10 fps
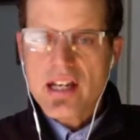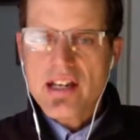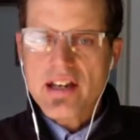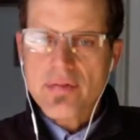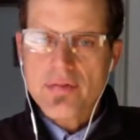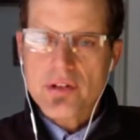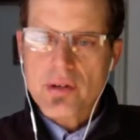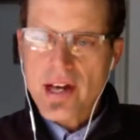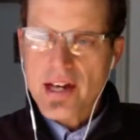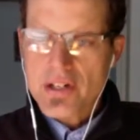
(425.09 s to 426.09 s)
If you
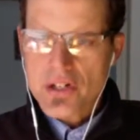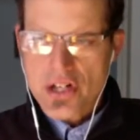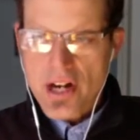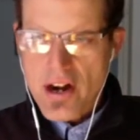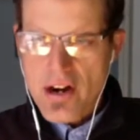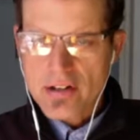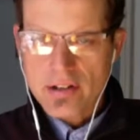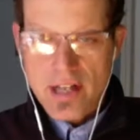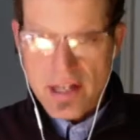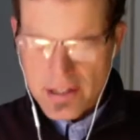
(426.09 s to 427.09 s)
had a shared
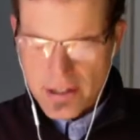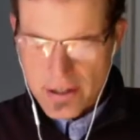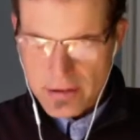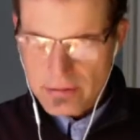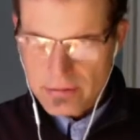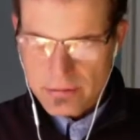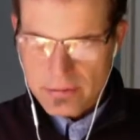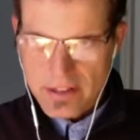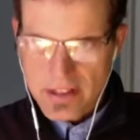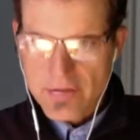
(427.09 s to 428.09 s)
locker,
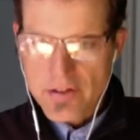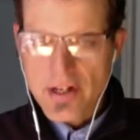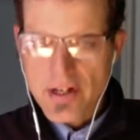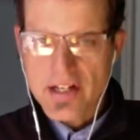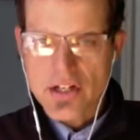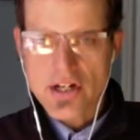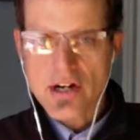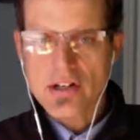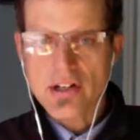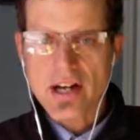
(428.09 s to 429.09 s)

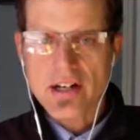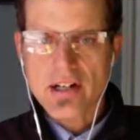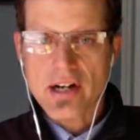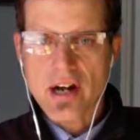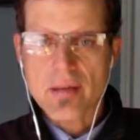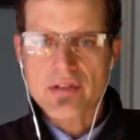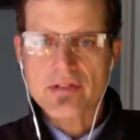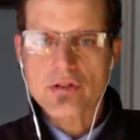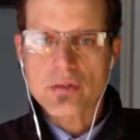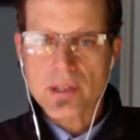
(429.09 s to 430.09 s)
I'm
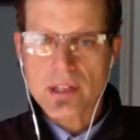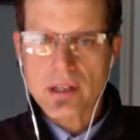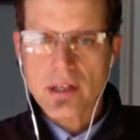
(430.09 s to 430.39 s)
assuming